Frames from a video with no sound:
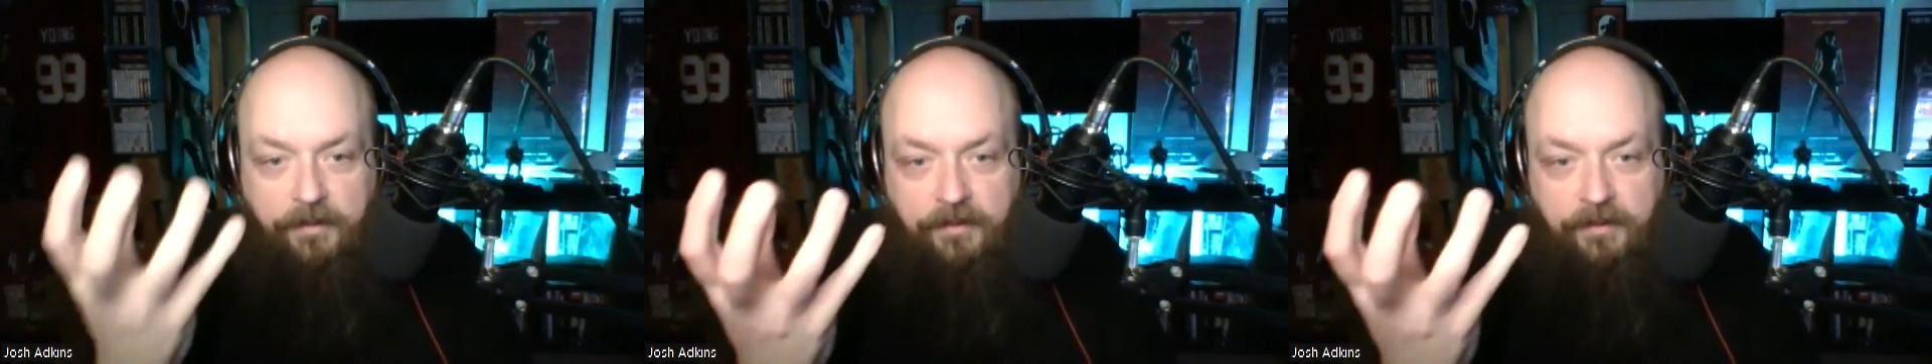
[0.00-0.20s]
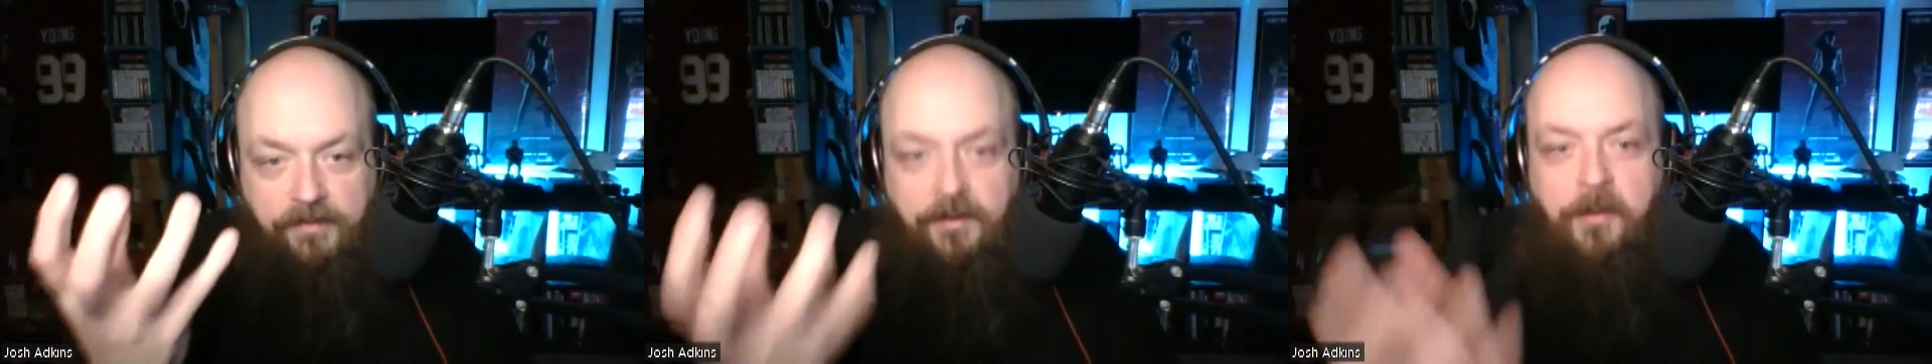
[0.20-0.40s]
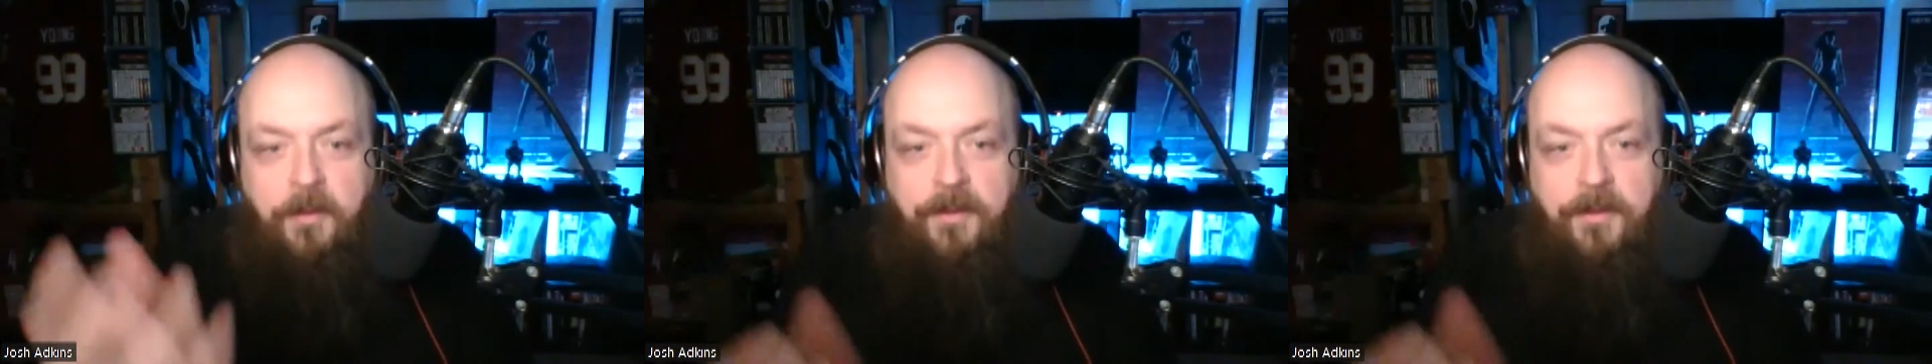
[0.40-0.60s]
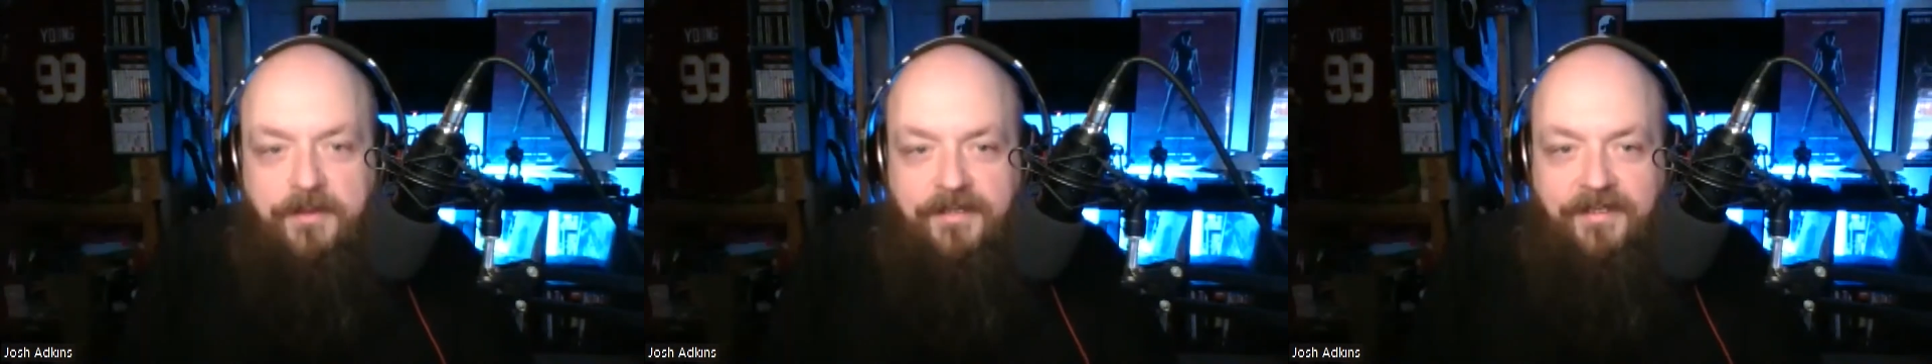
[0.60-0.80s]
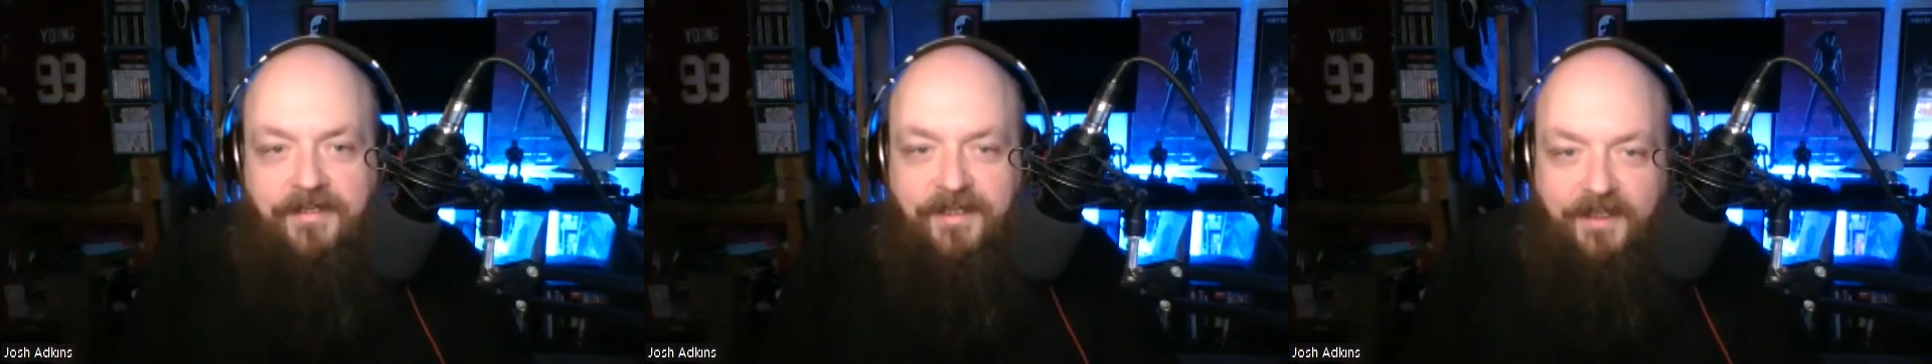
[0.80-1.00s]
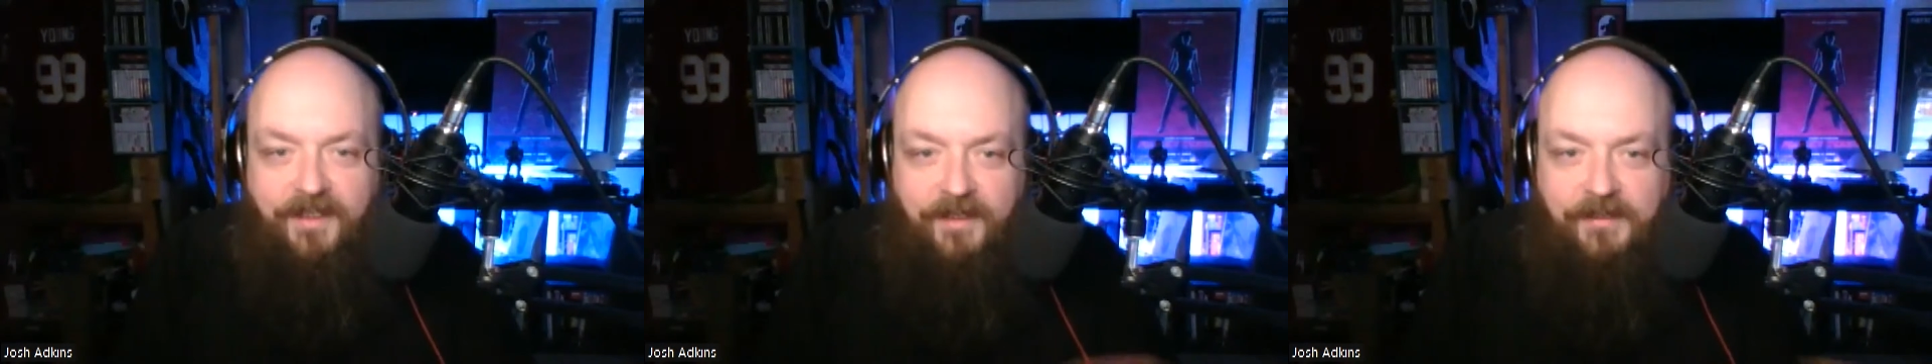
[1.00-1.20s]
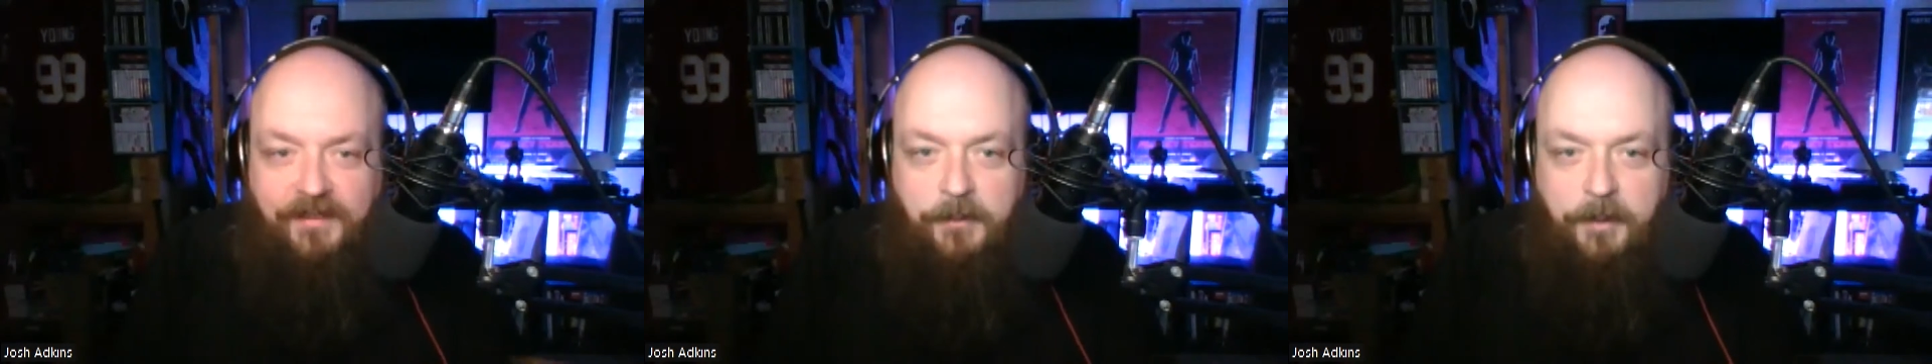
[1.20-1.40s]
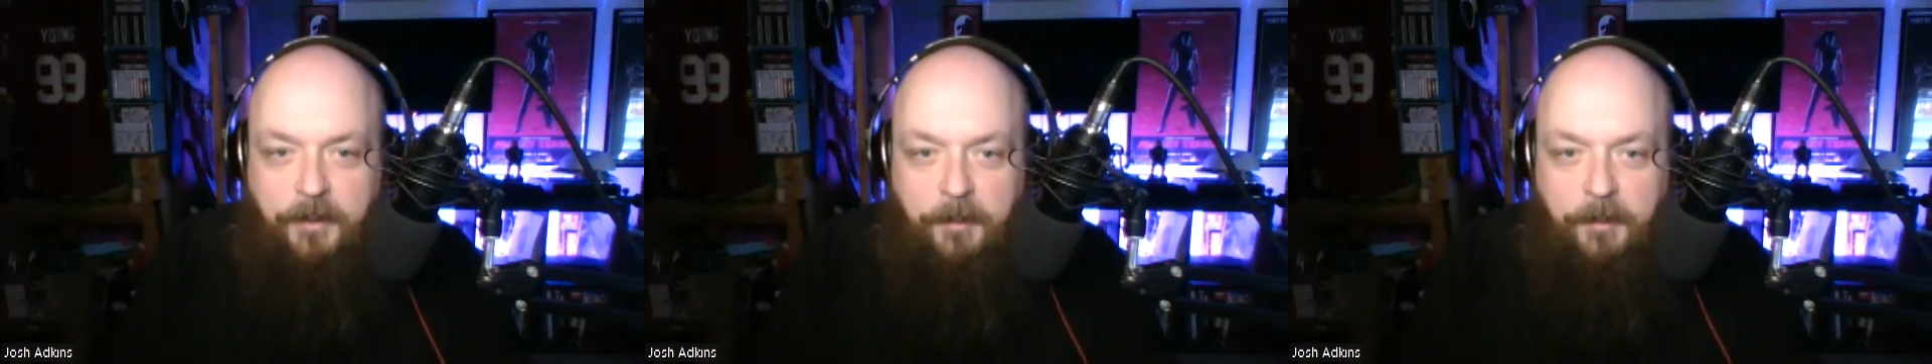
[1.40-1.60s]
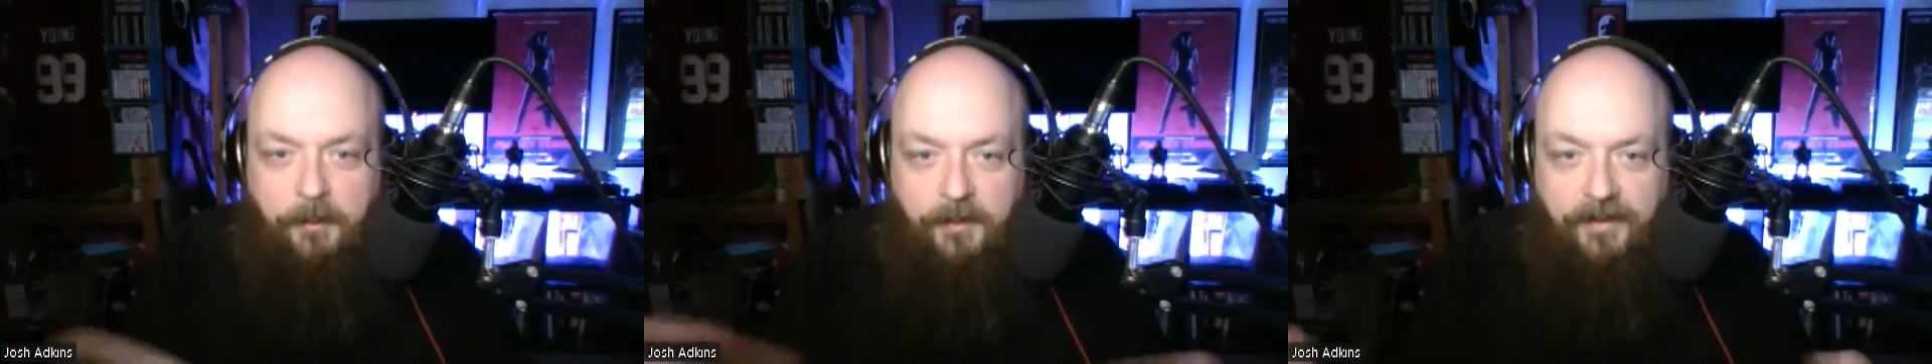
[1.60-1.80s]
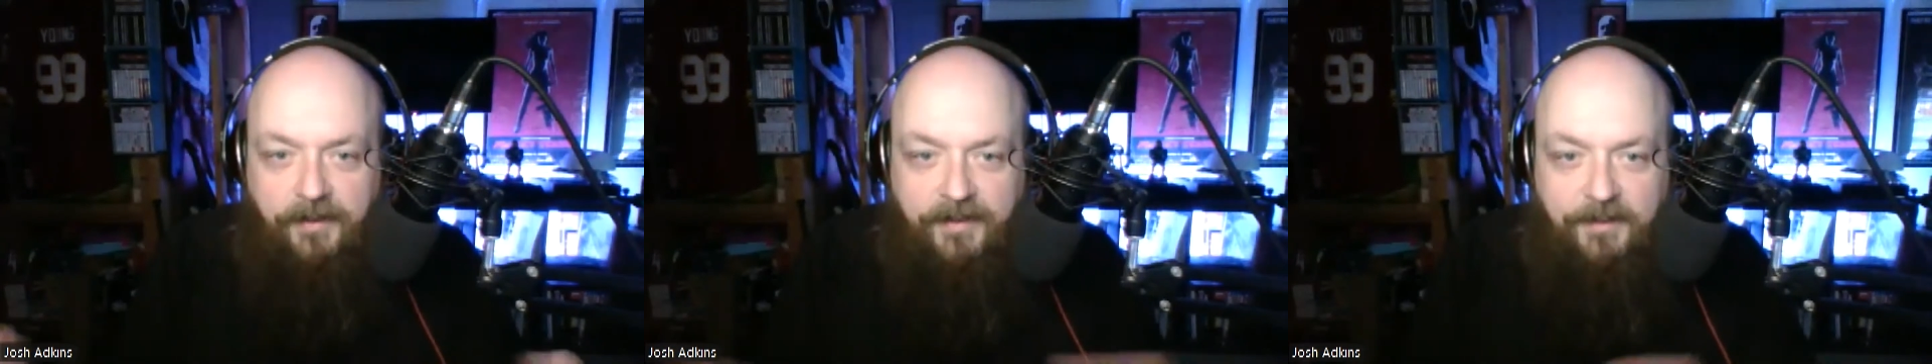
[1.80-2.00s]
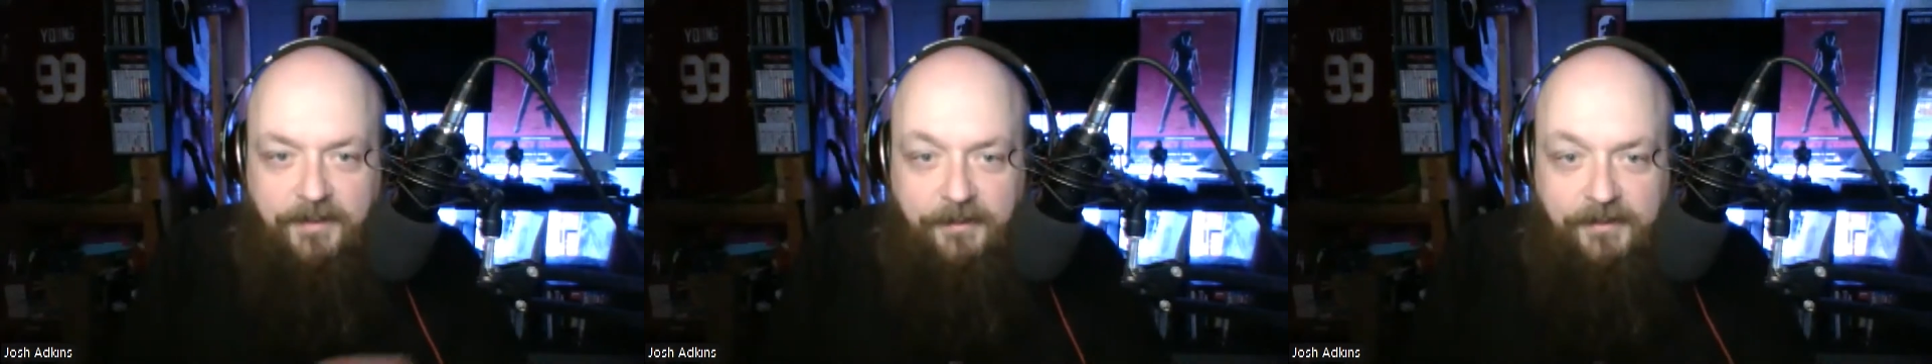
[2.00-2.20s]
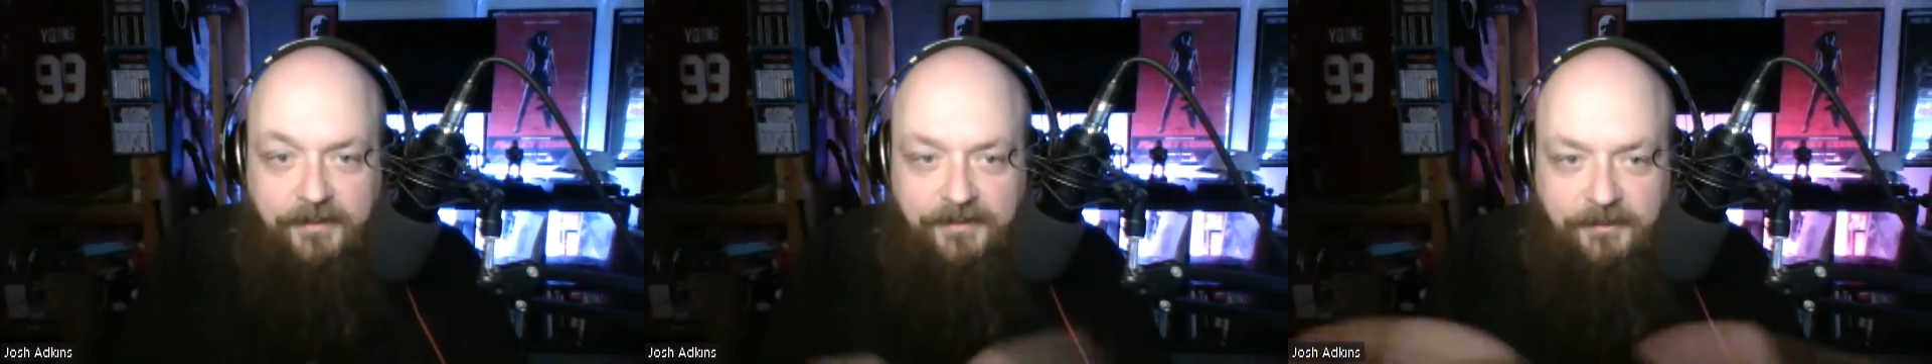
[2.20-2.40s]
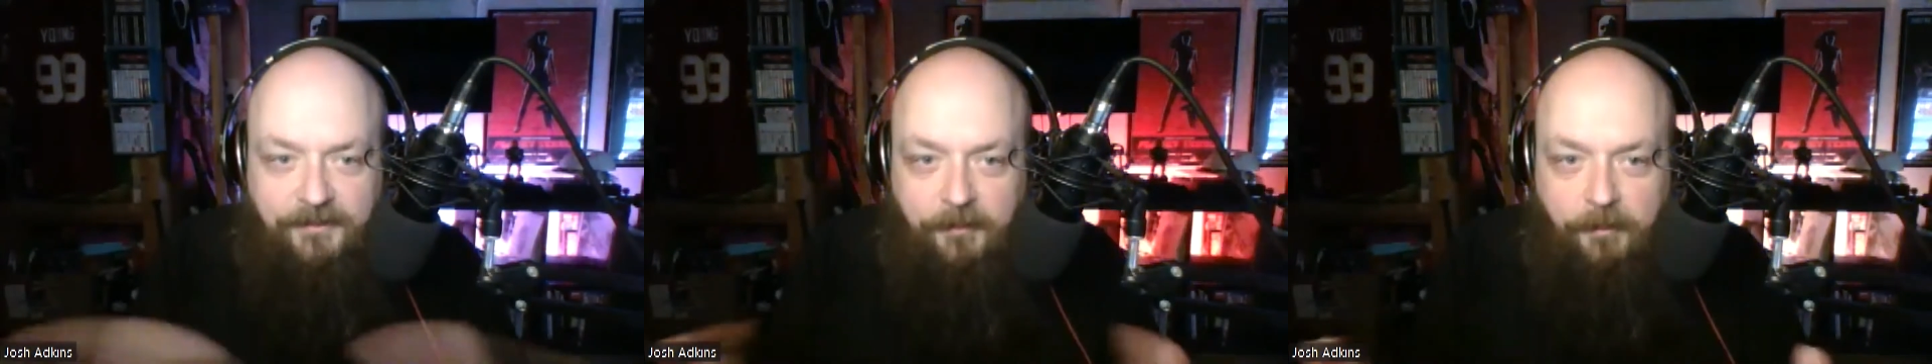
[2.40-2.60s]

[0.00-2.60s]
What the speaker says: So two completely different